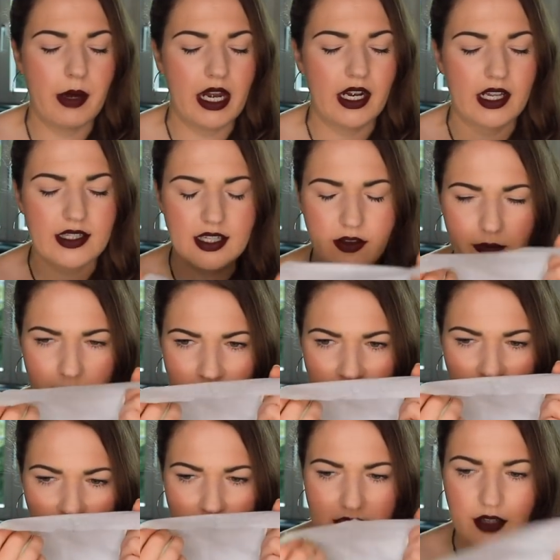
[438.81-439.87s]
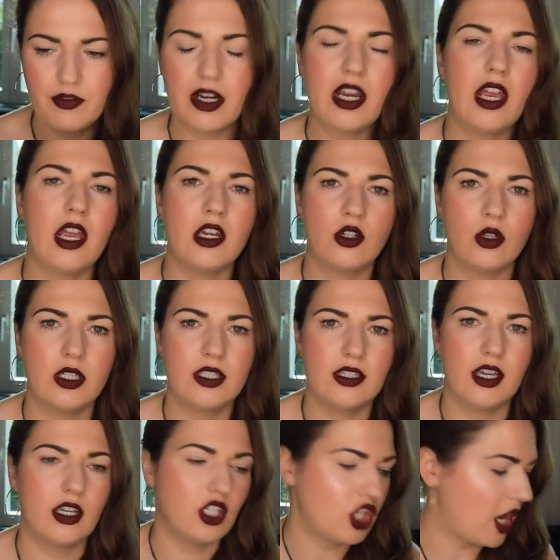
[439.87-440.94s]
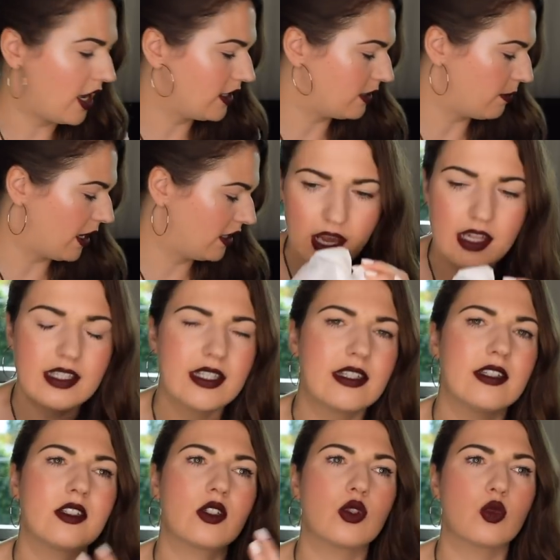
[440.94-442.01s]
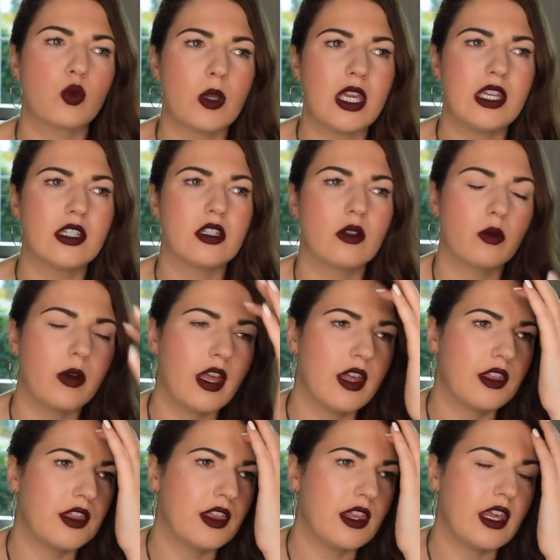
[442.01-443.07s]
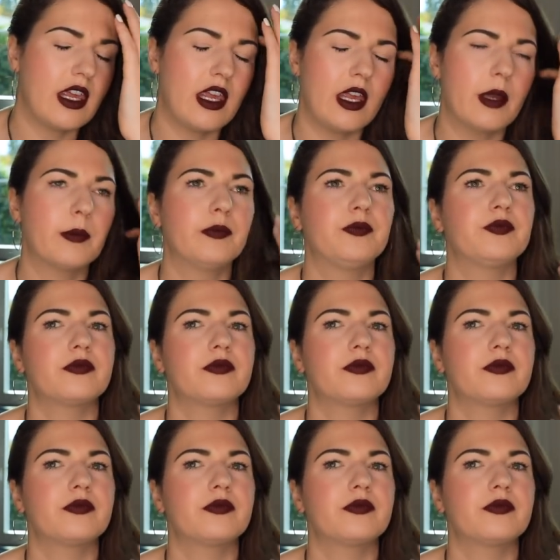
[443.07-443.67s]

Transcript: but it's a, it's a very interesting jasmine. It's sweet with the